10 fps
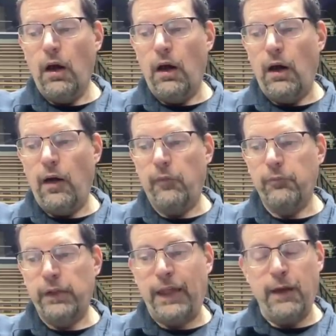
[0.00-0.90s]
Um,
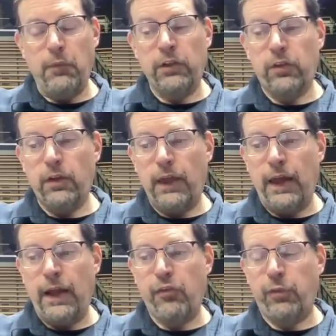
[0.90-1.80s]
but can't much,
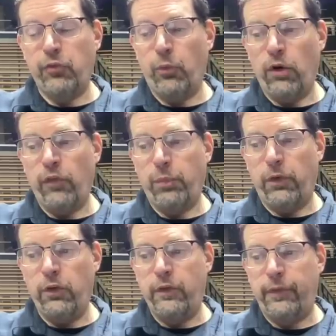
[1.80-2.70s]
can't ask much more of this
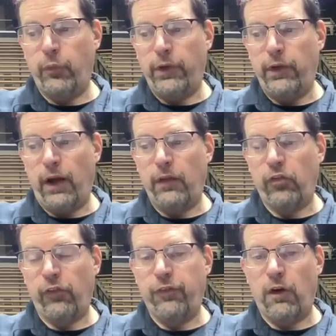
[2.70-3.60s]
Purdue team what you gotten
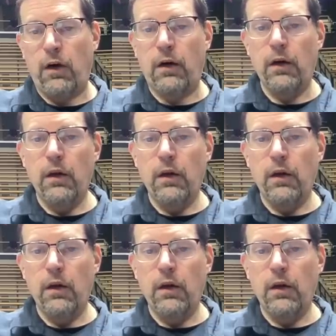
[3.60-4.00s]
so far.